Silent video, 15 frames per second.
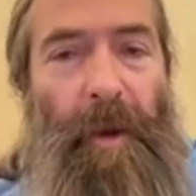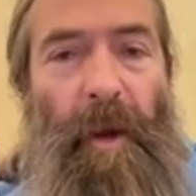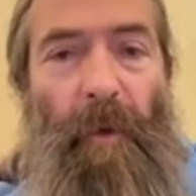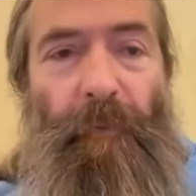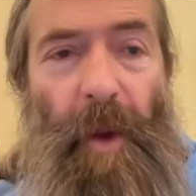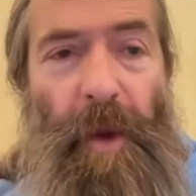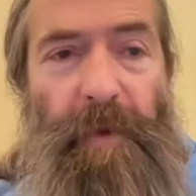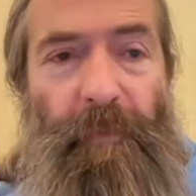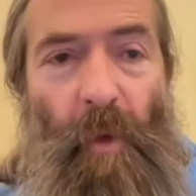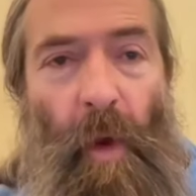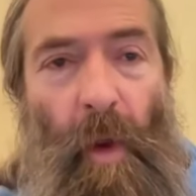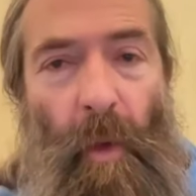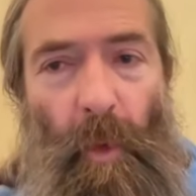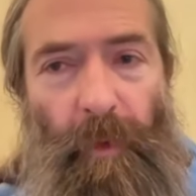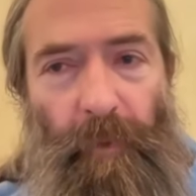So first of
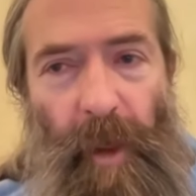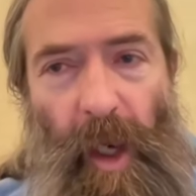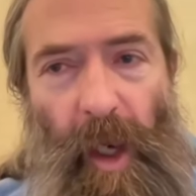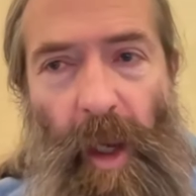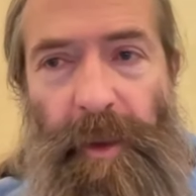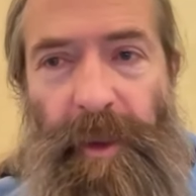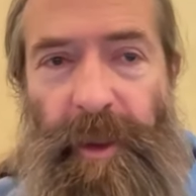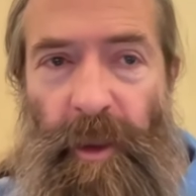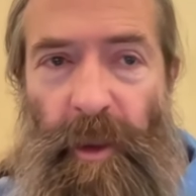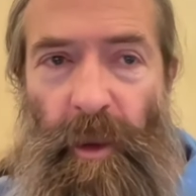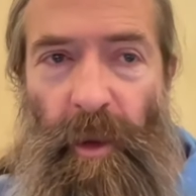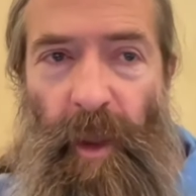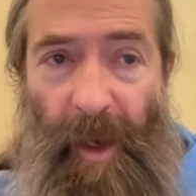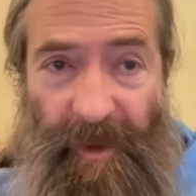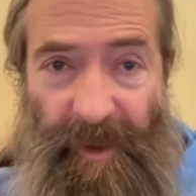all, with regard
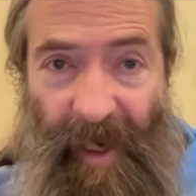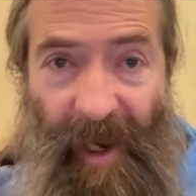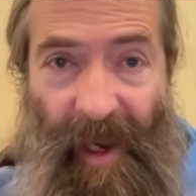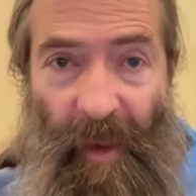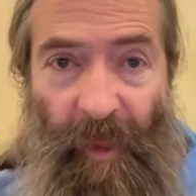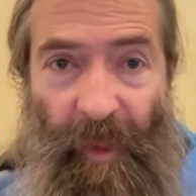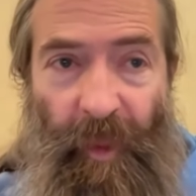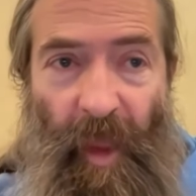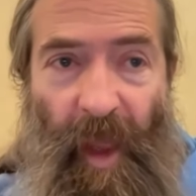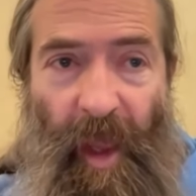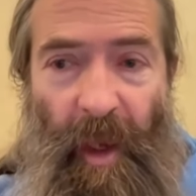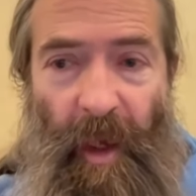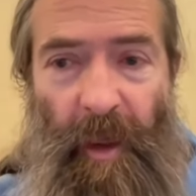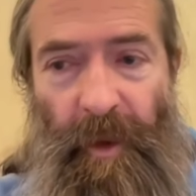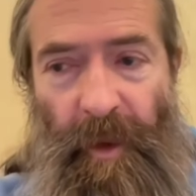to Less Death
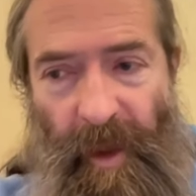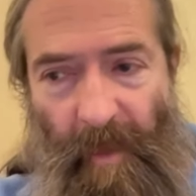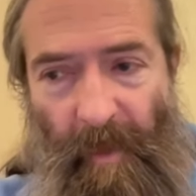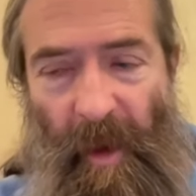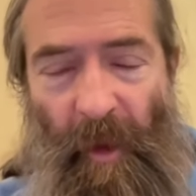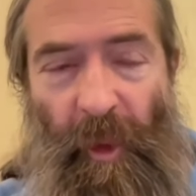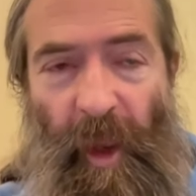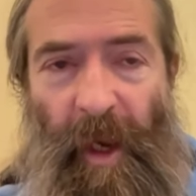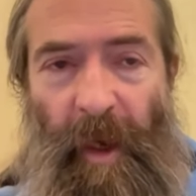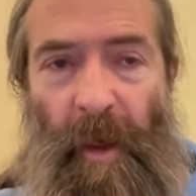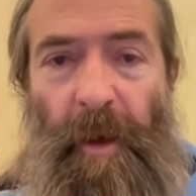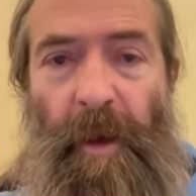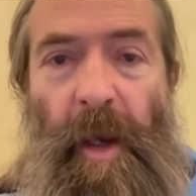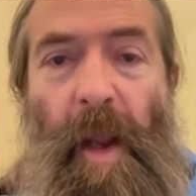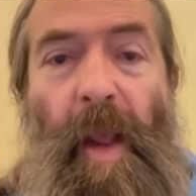and similar
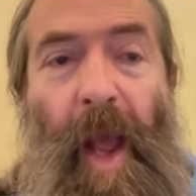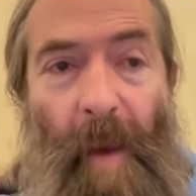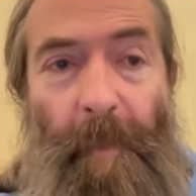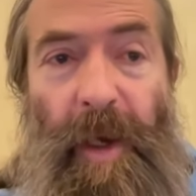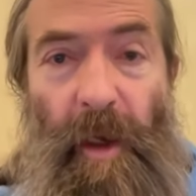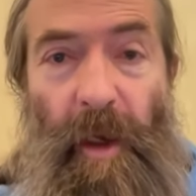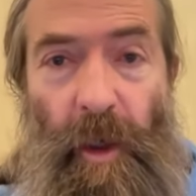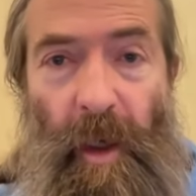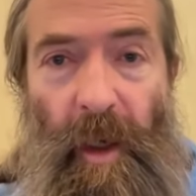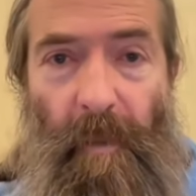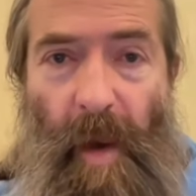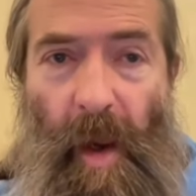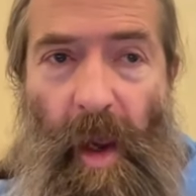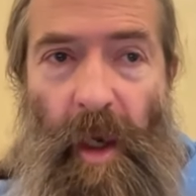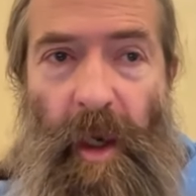things, absolutely,
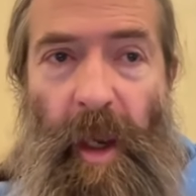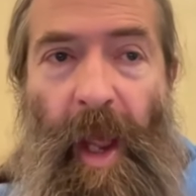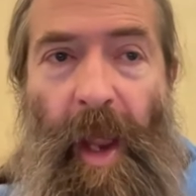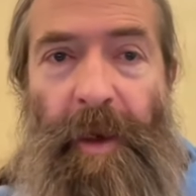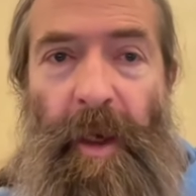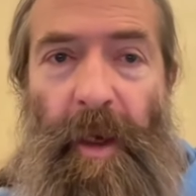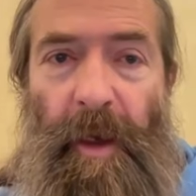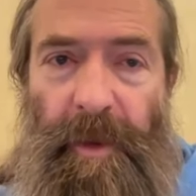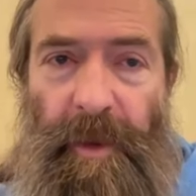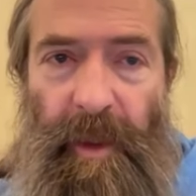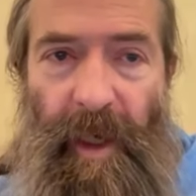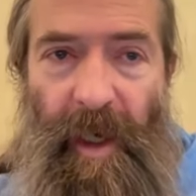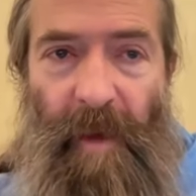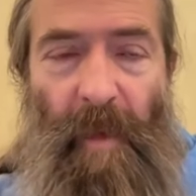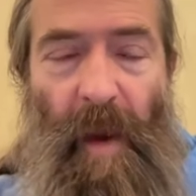Mark and his
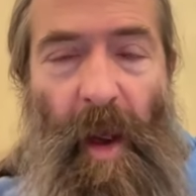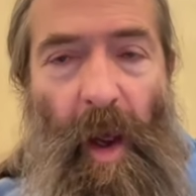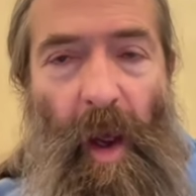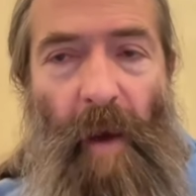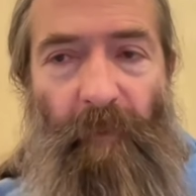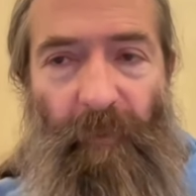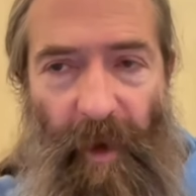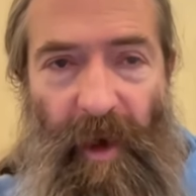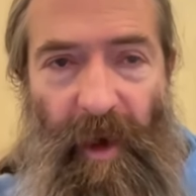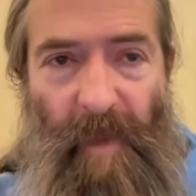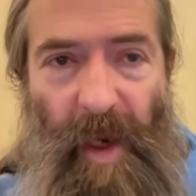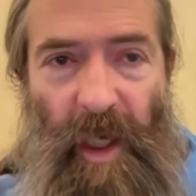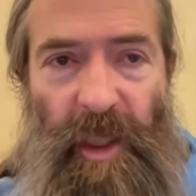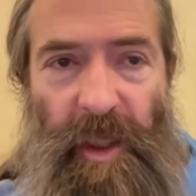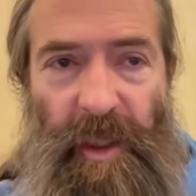team are very
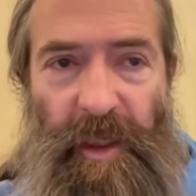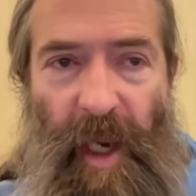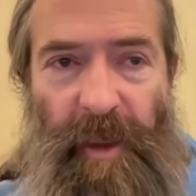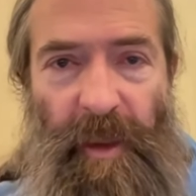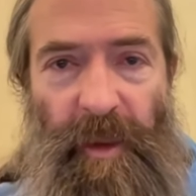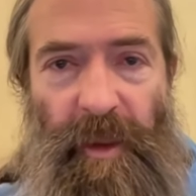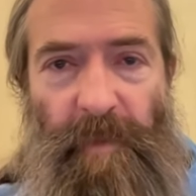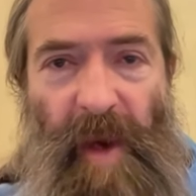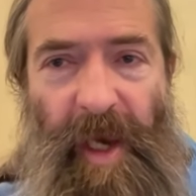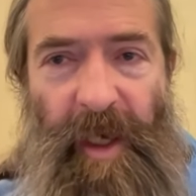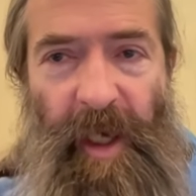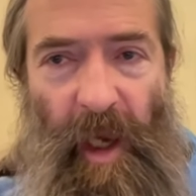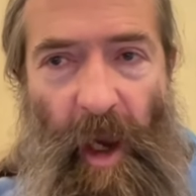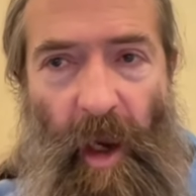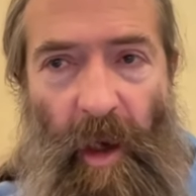much intending to make
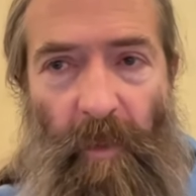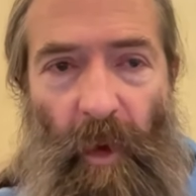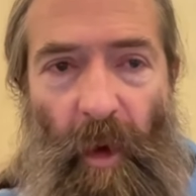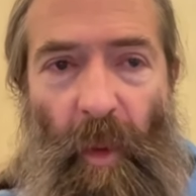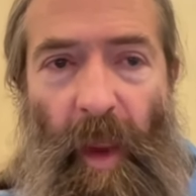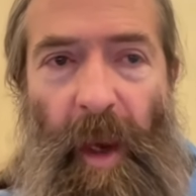it global.